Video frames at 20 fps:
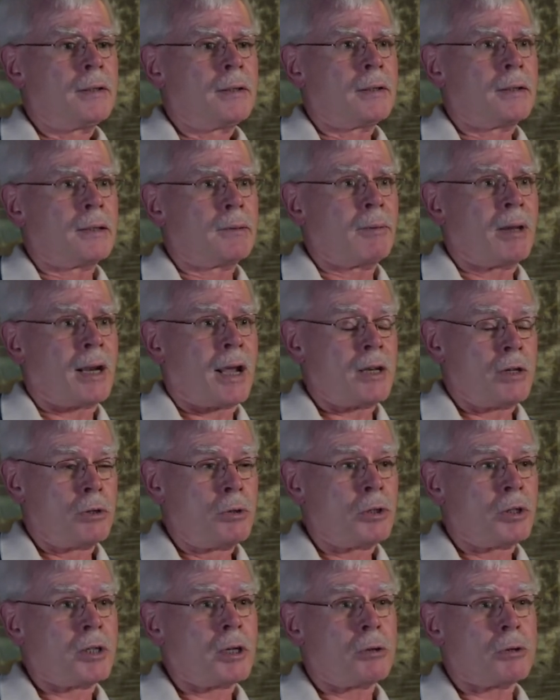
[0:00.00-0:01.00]
Um, and I
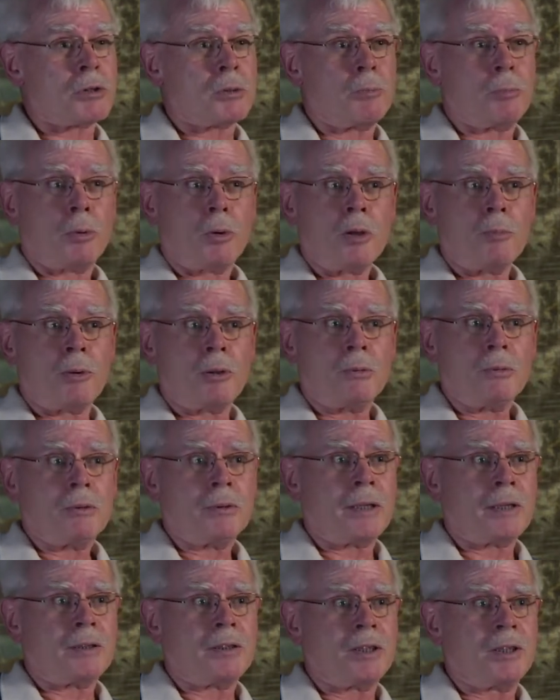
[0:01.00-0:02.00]
knew that there was employment
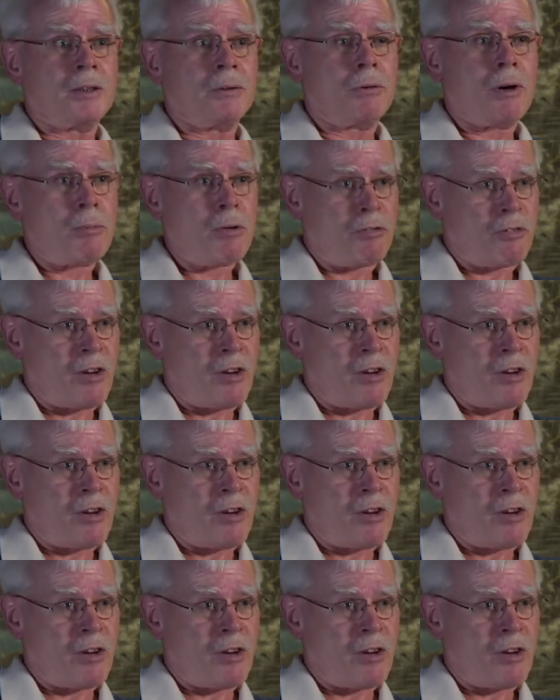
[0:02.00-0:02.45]
at the rubber